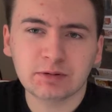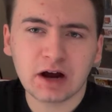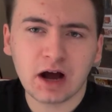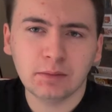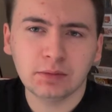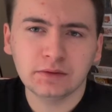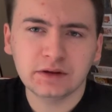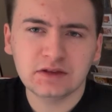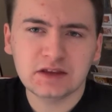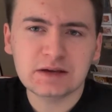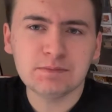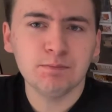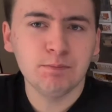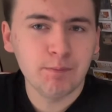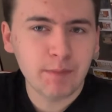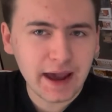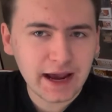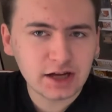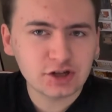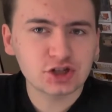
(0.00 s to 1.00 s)
probably the
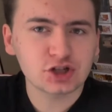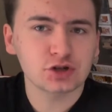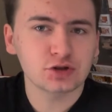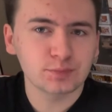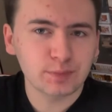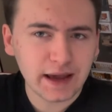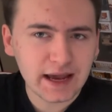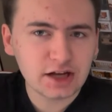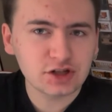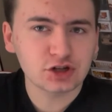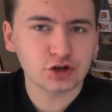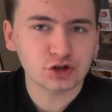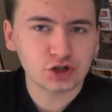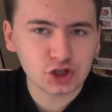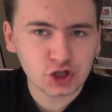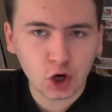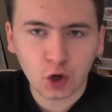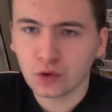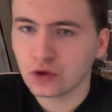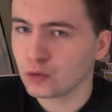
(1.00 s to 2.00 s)
major
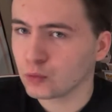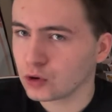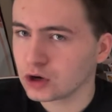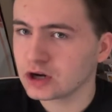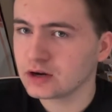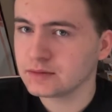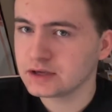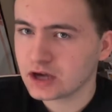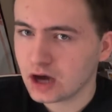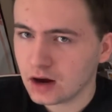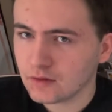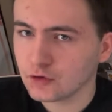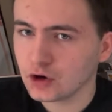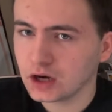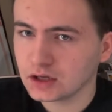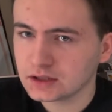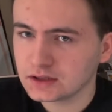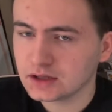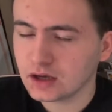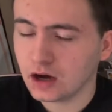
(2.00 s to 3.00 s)
show that we're going to be
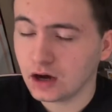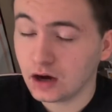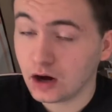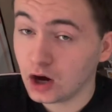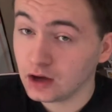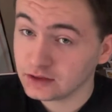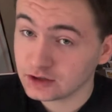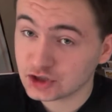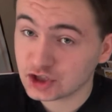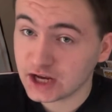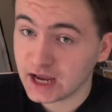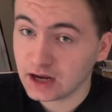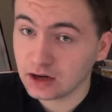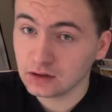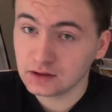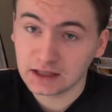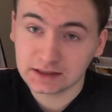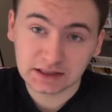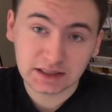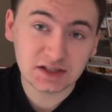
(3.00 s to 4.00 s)
covering on the
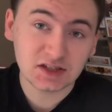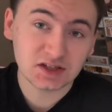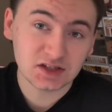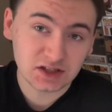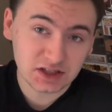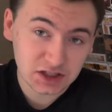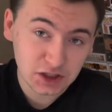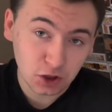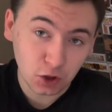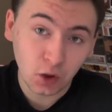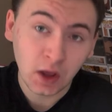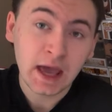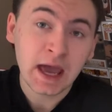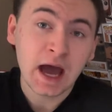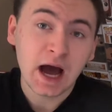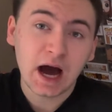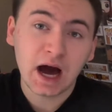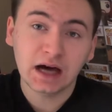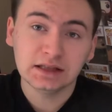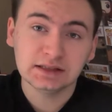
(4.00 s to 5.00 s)
channel, at least until
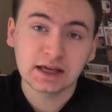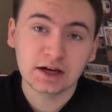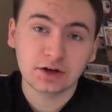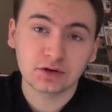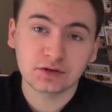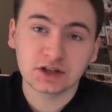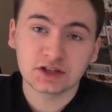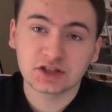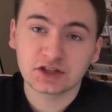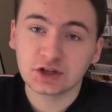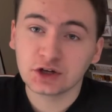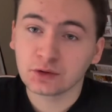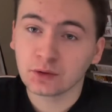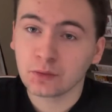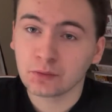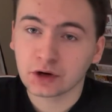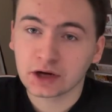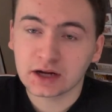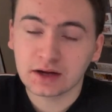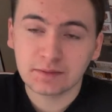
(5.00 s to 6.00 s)
later this year,
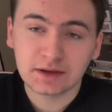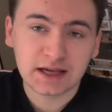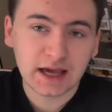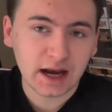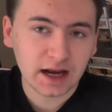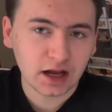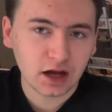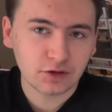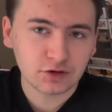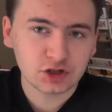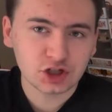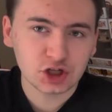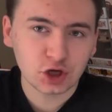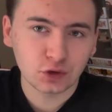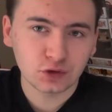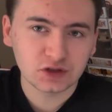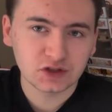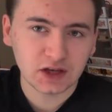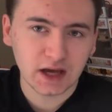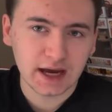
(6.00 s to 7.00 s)
when we're going to be getting other
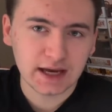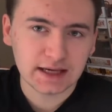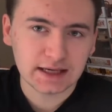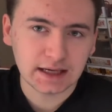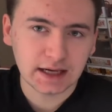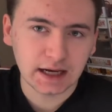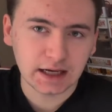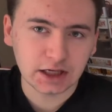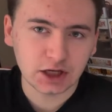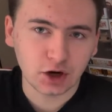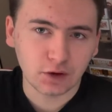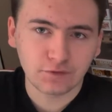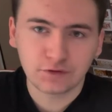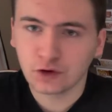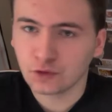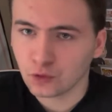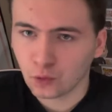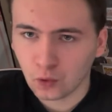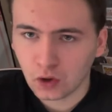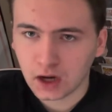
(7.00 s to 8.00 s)
shows like
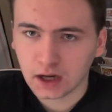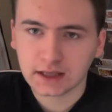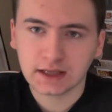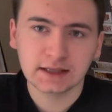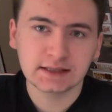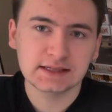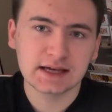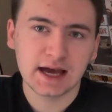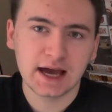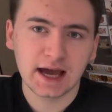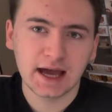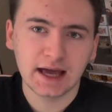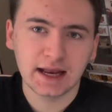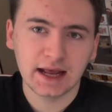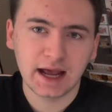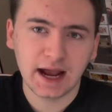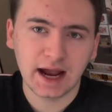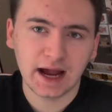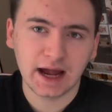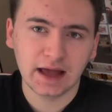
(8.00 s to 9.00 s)
Fear the Walking Dead
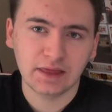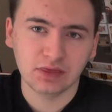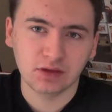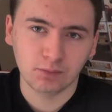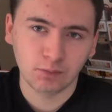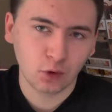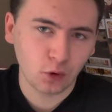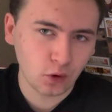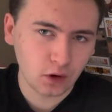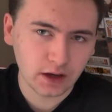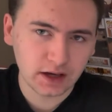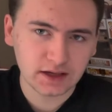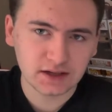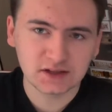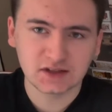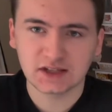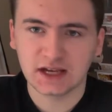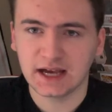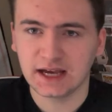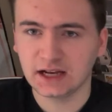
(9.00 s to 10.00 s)
and The
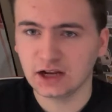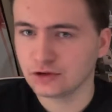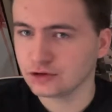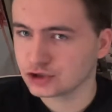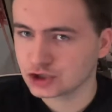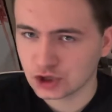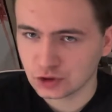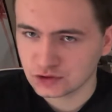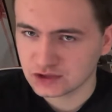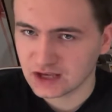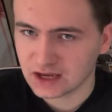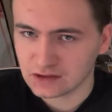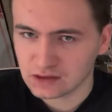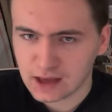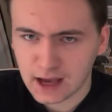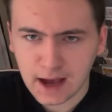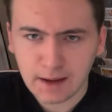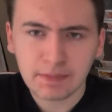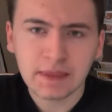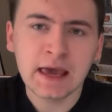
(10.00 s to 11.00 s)
Boys and other shows like
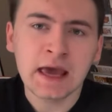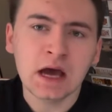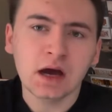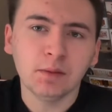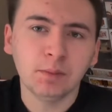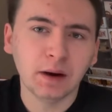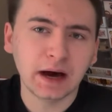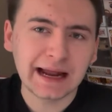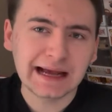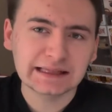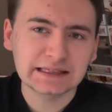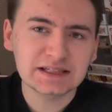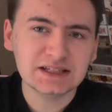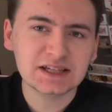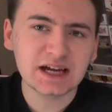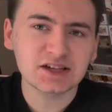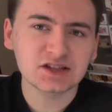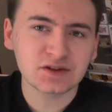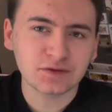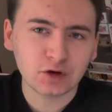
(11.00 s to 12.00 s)
that. But at
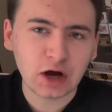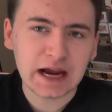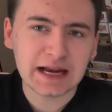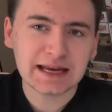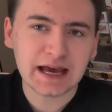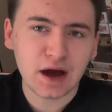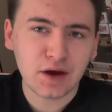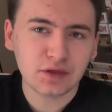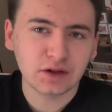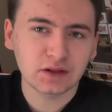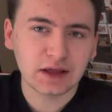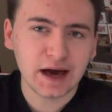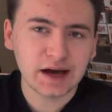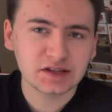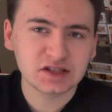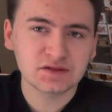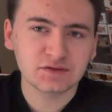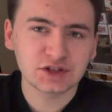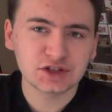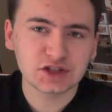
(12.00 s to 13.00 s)
least as of right now, The
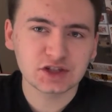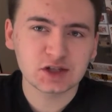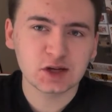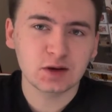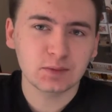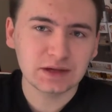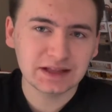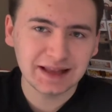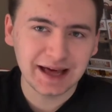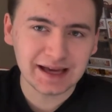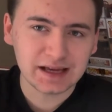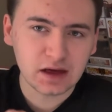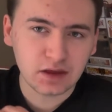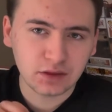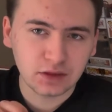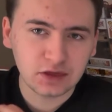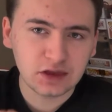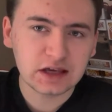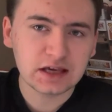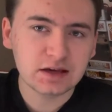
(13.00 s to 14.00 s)
Last of Us is going to be like
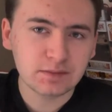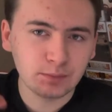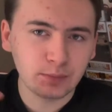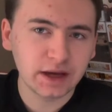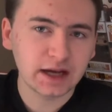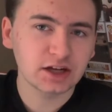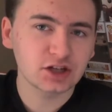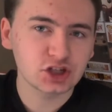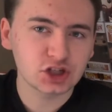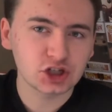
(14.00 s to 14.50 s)
the big